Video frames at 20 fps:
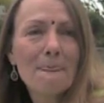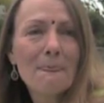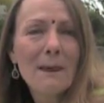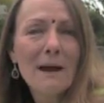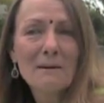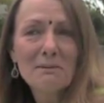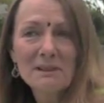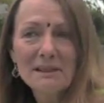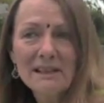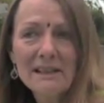
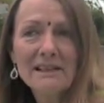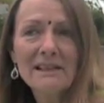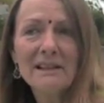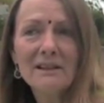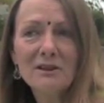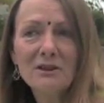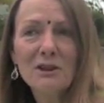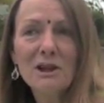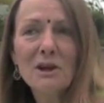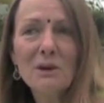I'm seeing
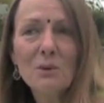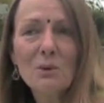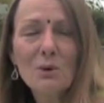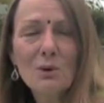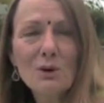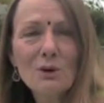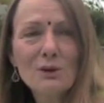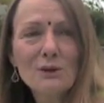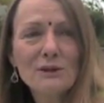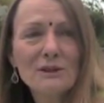internet
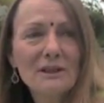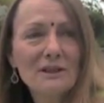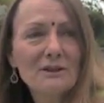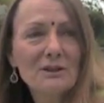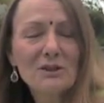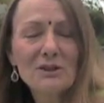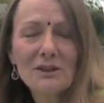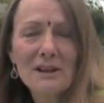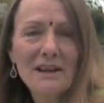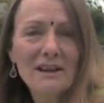wars and
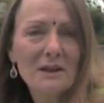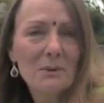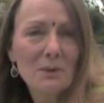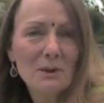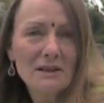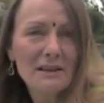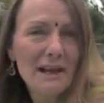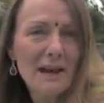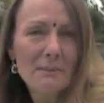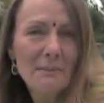understanding
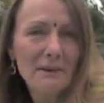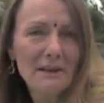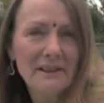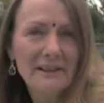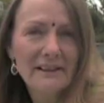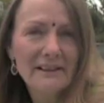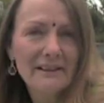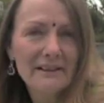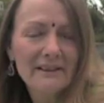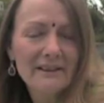what's
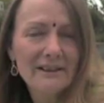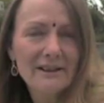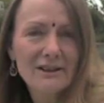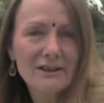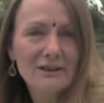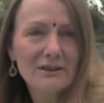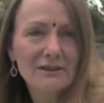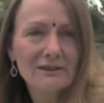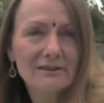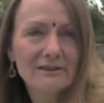happening out
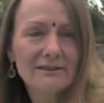there.